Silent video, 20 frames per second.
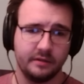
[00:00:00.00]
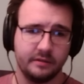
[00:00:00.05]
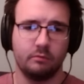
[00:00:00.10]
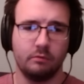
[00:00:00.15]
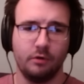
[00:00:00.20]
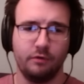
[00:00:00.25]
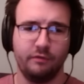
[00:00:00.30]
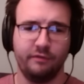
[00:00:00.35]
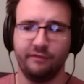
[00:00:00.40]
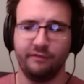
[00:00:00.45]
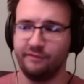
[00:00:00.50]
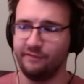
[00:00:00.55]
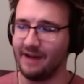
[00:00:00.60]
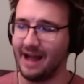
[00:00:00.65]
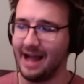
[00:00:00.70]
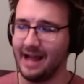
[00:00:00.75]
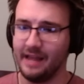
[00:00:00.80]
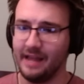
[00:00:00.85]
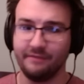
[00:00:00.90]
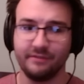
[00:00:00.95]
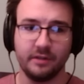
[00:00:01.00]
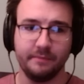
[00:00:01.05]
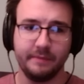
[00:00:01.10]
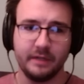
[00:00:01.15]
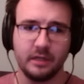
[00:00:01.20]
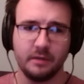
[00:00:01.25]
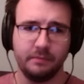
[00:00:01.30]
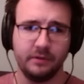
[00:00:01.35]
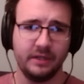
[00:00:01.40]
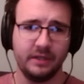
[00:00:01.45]
Row 5 could be
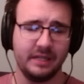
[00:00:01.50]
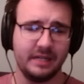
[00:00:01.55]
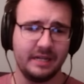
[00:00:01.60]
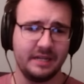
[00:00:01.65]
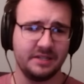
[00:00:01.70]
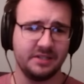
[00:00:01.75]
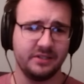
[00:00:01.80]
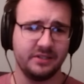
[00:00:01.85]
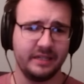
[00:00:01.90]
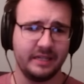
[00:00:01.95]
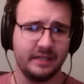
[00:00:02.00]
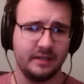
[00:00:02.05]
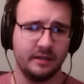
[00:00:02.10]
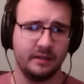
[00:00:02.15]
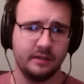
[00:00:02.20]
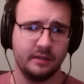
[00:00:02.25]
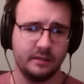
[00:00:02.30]
completed easily.